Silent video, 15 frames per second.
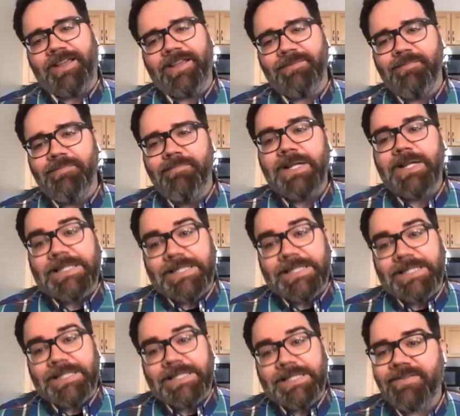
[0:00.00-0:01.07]
like
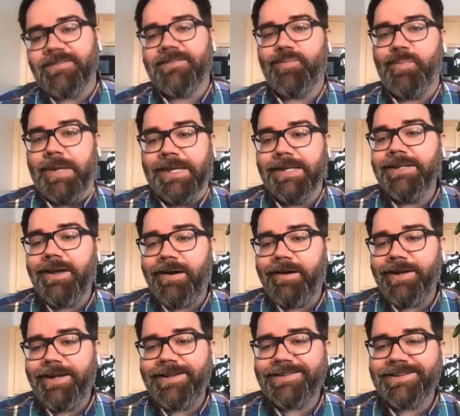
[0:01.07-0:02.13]
malignant spin on
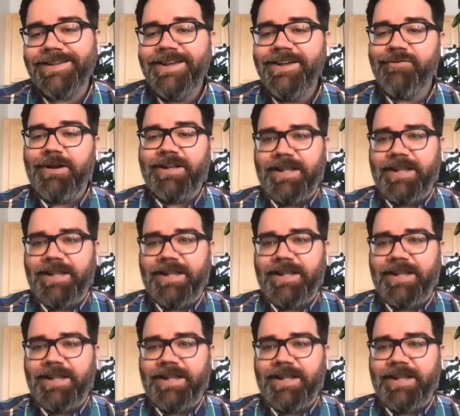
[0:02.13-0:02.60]
it, right?